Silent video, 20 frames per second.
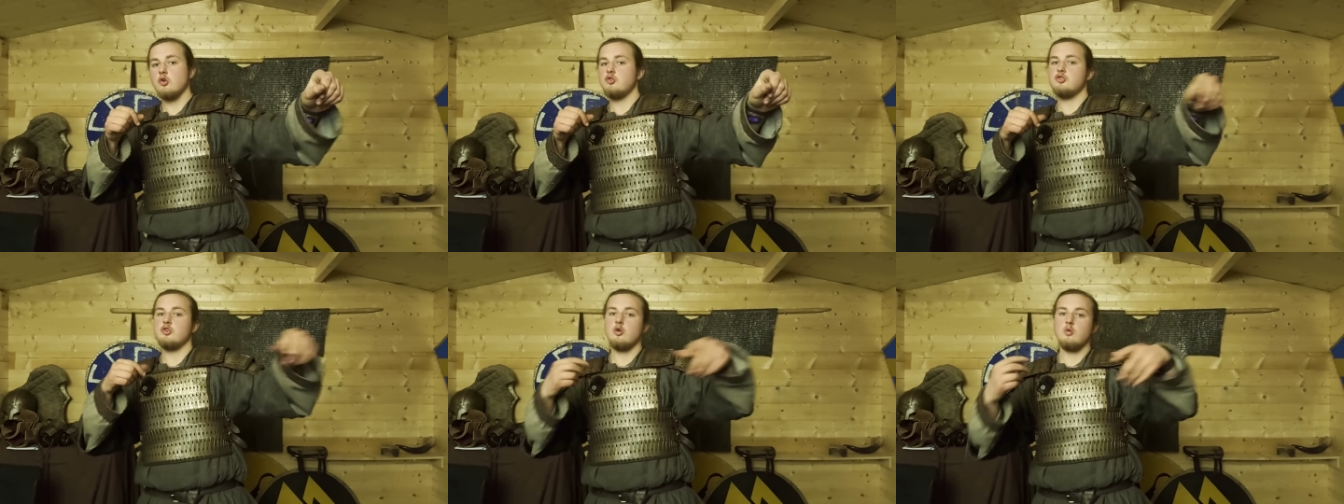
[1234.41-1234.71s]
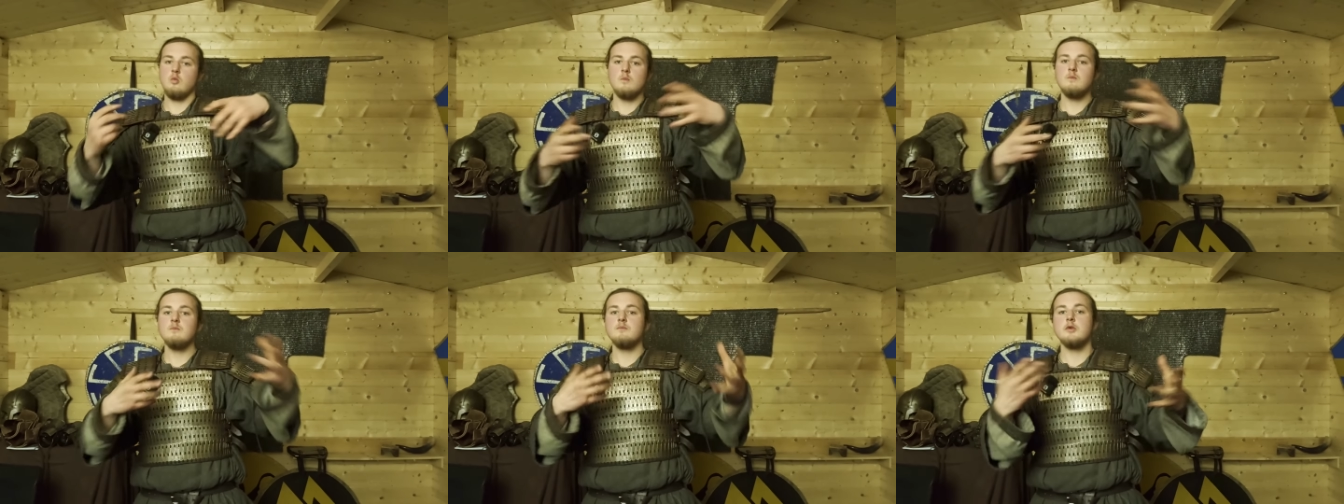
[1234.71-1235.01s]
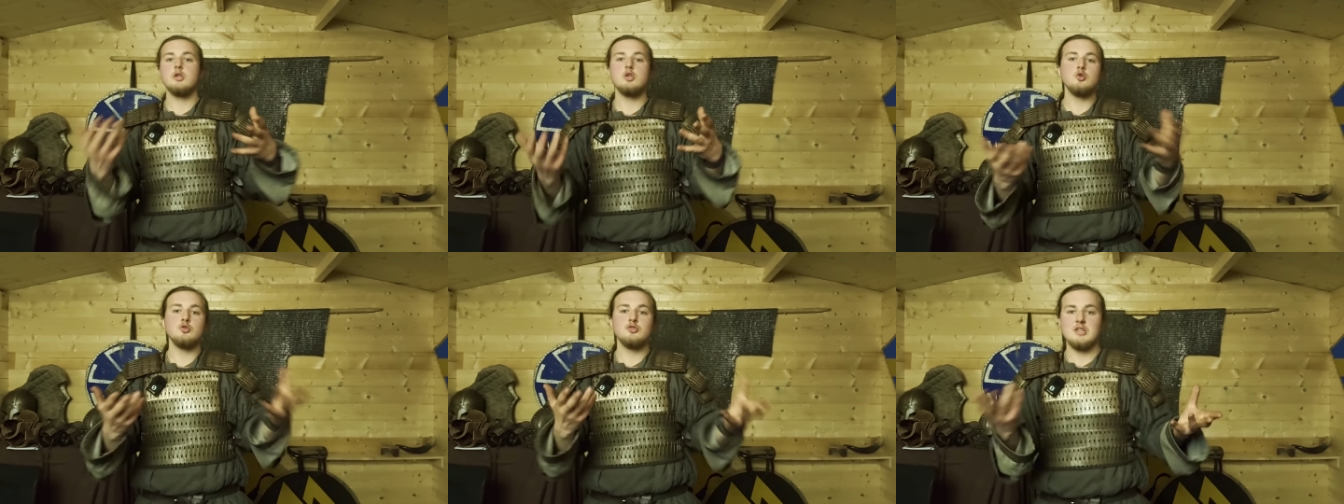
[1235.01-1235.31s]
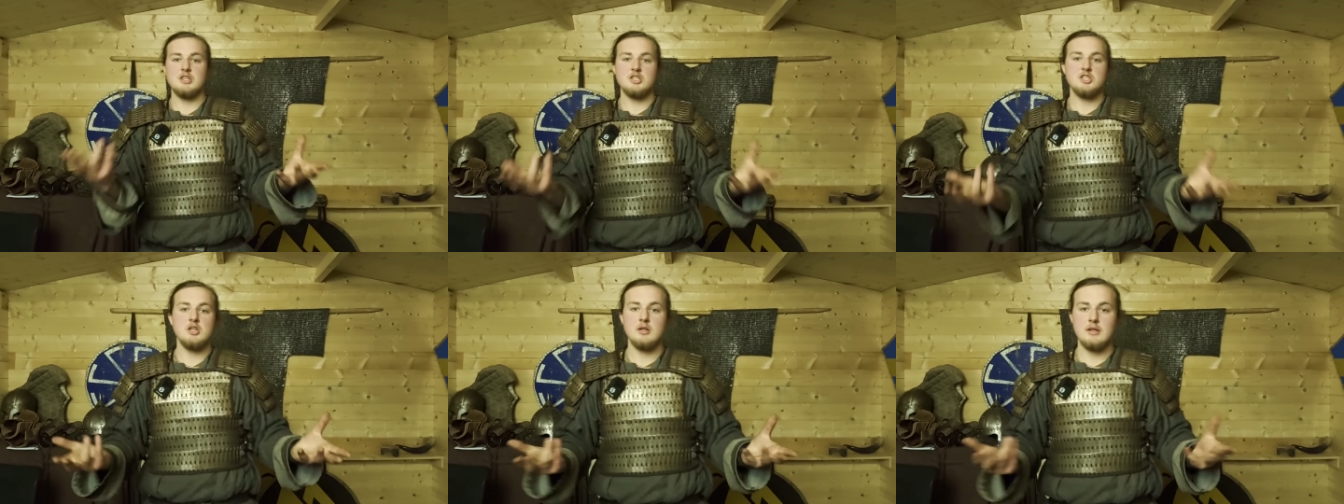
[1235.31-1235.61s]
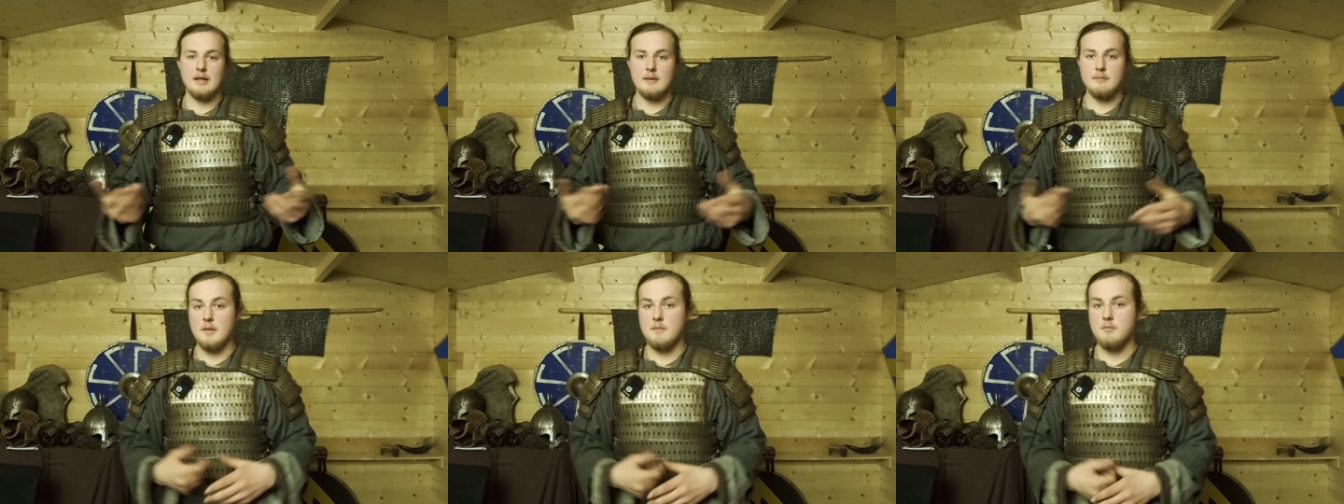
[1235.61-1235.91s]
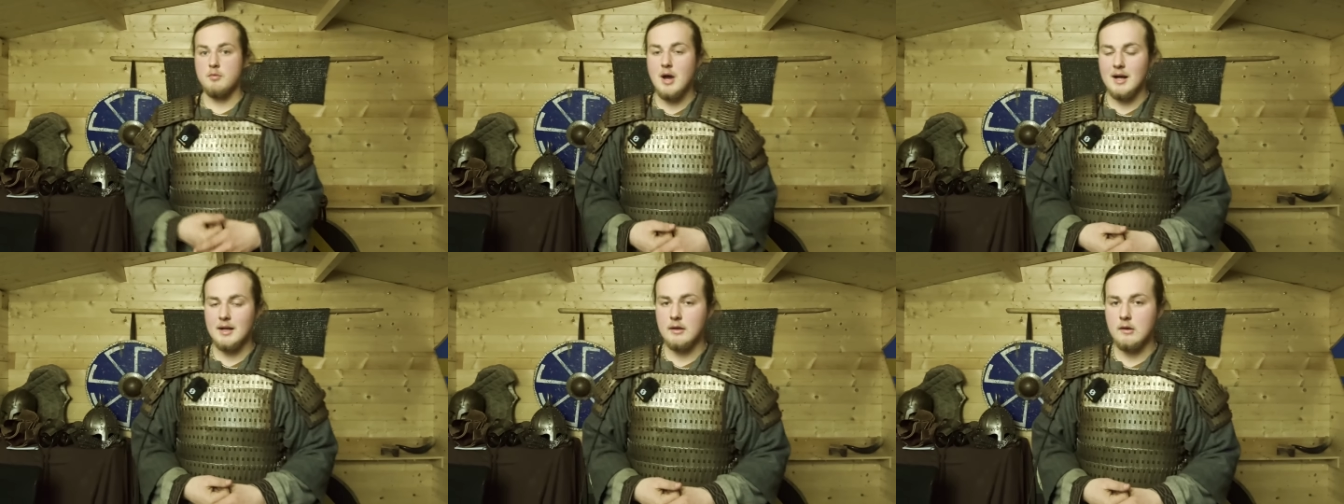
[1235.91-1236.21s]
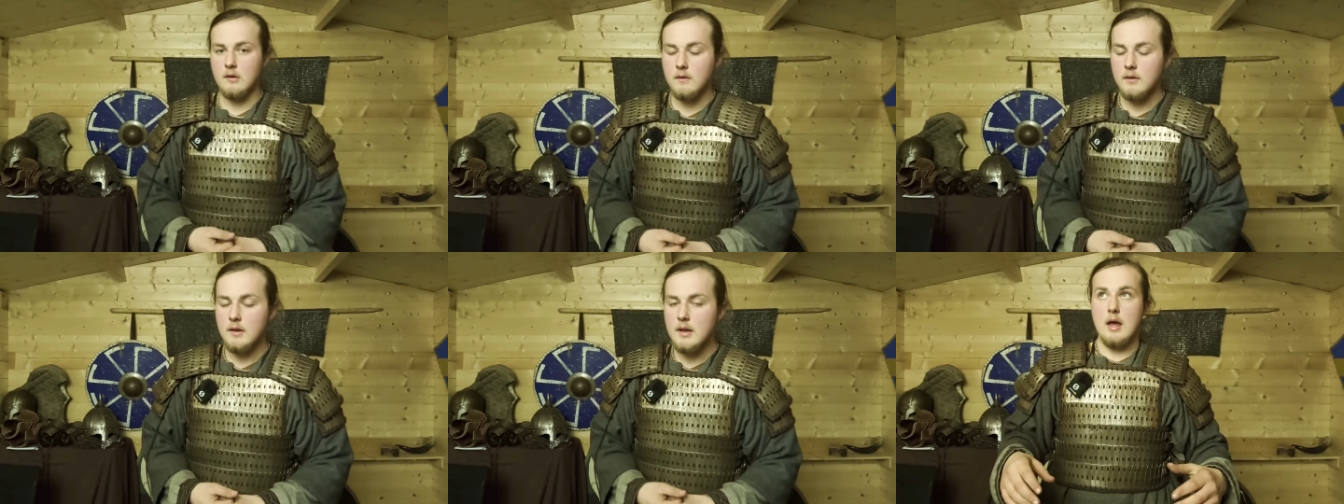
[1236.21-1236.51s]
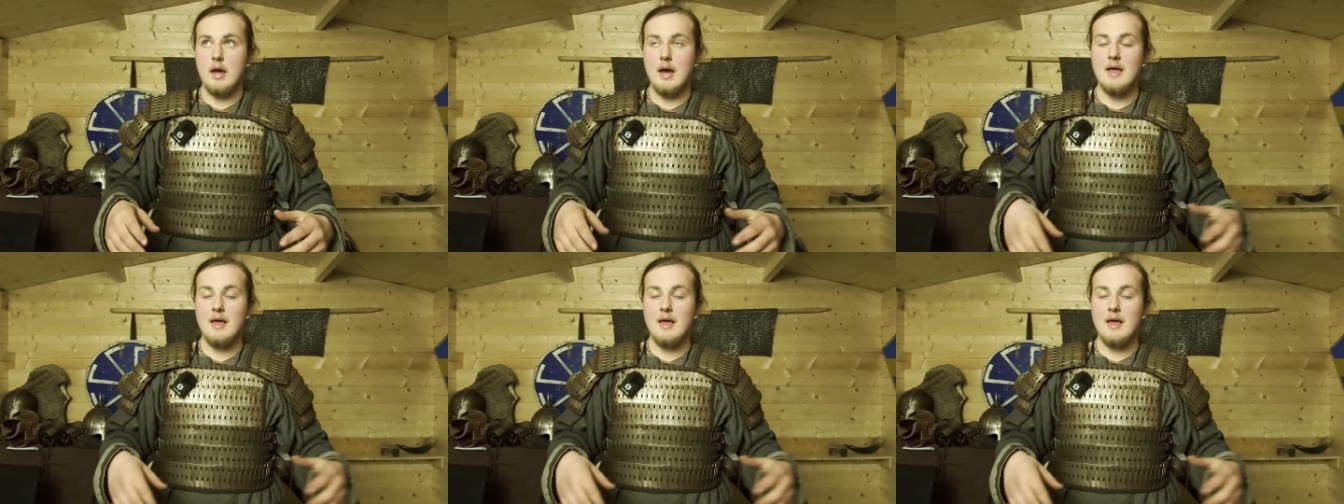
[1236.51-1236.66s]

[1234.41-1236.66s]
so using a shield can be impractical,